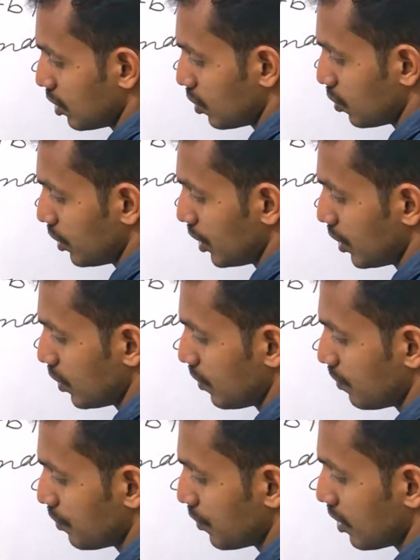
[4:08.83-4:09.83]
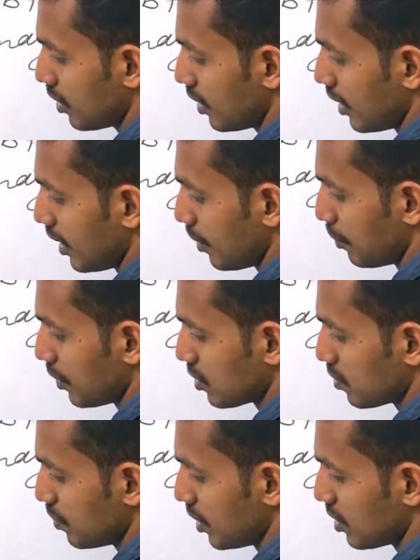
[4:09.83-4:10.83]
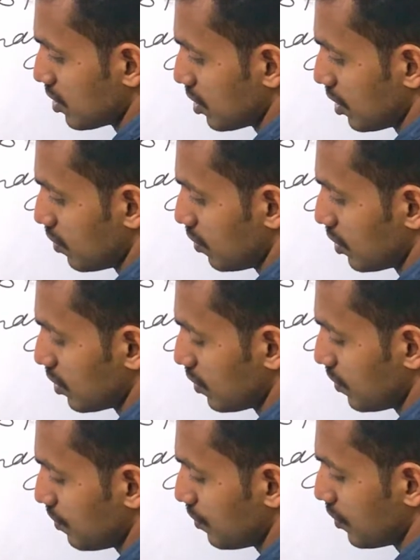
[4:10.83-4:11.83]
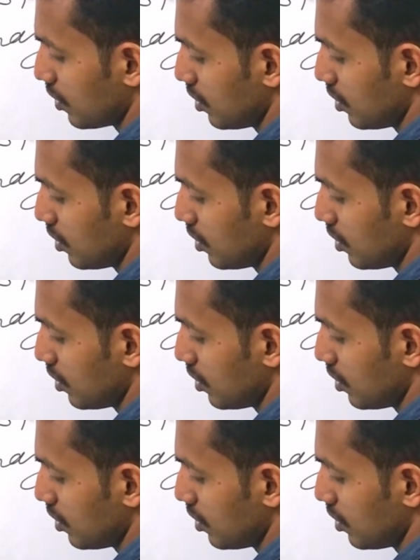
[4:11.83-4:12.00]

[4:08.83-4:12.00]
2 into a plus b is equal to